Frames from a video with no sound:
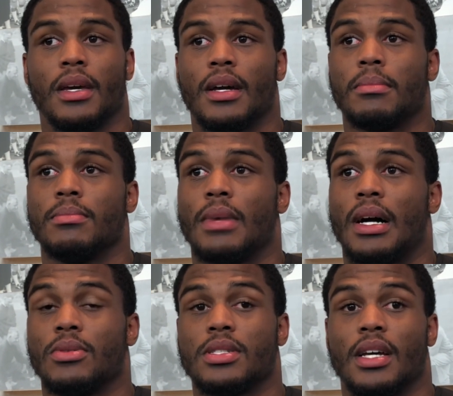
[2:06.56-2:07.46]
Yeah,
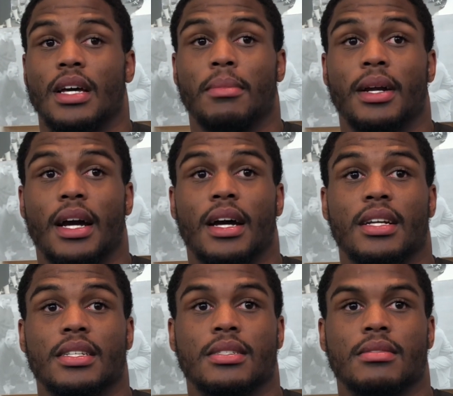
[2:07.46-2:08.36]
I would say I'm a guy
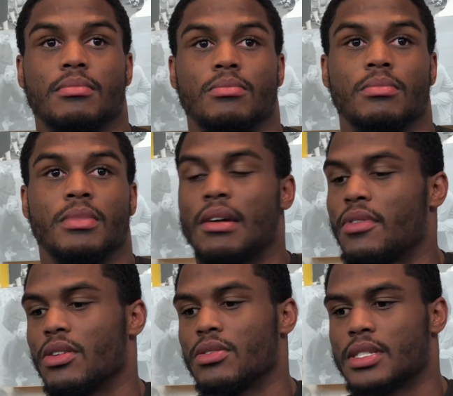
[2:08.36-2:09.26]
that's
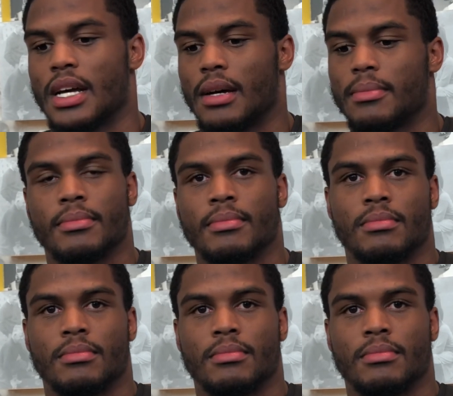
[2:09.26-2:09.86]
never going to stop.